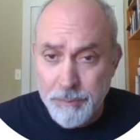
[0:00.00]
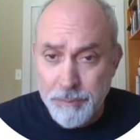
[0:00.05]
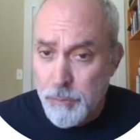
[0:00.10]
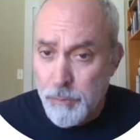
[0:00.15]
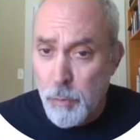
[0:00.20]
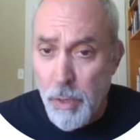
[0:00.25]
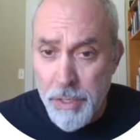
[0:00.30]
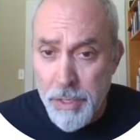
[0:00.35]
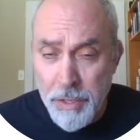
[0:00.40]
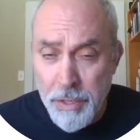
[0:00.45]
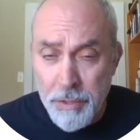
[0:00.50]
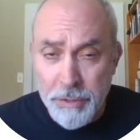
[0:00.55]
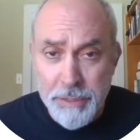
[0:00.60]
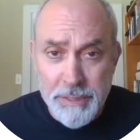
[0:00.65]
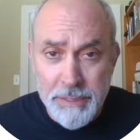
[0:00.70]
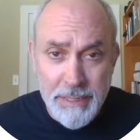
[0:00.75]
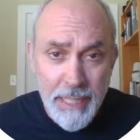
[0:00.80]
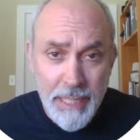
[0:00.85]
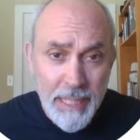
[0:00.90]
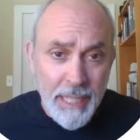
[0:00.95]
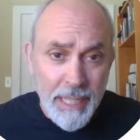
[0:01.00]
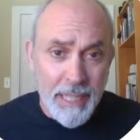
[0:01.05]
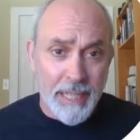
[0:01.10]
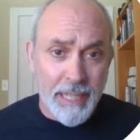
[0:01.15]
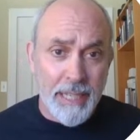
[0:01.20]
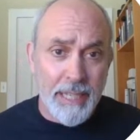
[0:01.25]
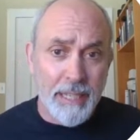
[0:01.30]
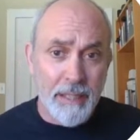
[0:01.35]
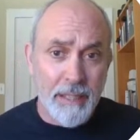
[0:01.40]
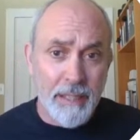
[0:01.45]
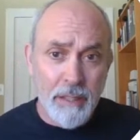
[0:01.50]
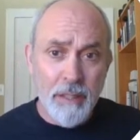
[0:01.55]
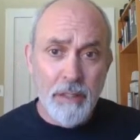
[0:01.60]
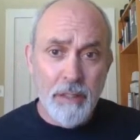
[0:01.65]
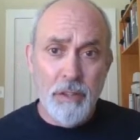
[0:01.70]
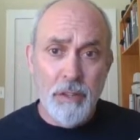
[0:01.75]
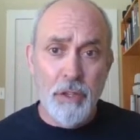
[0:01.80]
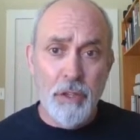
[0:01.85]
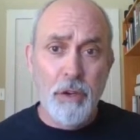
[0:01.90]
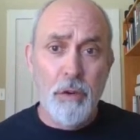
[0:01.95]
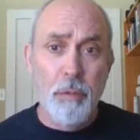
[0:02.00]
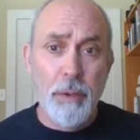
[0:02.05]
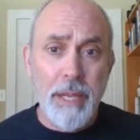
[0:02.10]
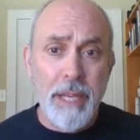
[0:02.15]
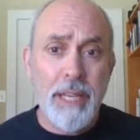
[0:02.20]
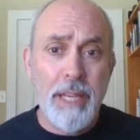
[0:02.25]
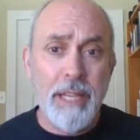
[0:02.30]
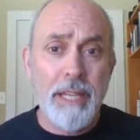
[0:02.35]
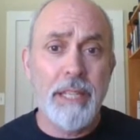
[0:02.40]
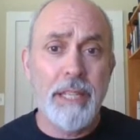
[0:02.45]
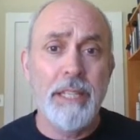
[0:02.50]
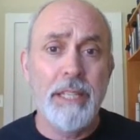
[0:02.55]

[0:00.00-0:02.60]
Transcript: What you're seeing, the green